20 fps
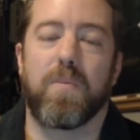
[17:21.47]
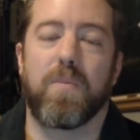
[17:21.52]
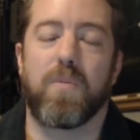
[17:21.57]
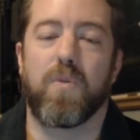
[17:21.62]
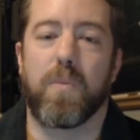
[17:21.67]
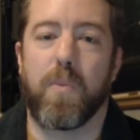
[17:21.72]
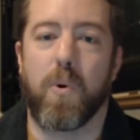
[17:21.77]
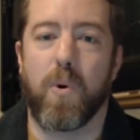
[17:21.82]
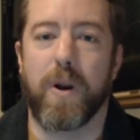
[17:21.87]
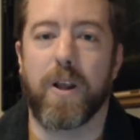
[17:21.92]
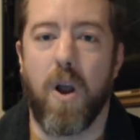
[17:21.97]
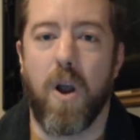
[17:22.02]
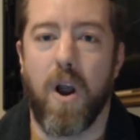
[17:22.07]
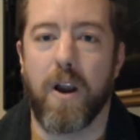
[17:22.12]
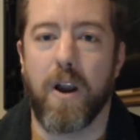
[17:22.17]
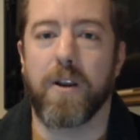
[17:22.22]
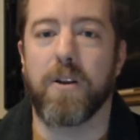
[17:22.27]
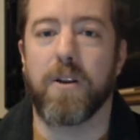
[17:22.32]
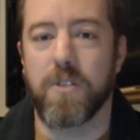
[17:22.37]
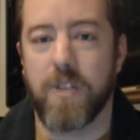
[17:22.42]
reporting
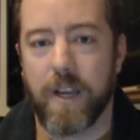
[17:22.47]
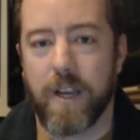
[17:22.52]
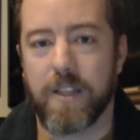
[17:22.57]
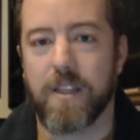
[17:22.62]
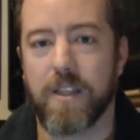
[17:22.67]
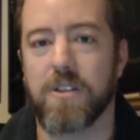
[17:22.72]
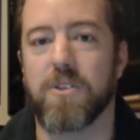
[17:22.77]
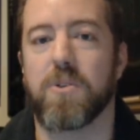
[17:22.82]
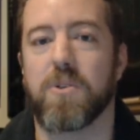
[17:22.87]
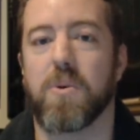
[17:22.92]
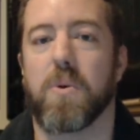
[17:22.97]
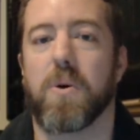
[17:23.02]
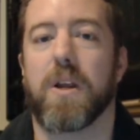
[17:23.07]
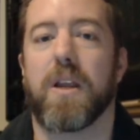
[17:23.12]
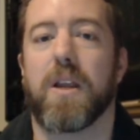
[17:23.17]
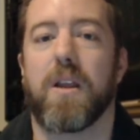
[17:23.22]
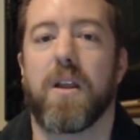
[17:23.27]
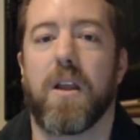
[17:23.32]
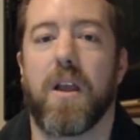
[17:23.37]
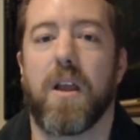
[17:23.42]
hard news like this
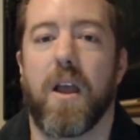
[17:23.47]
story,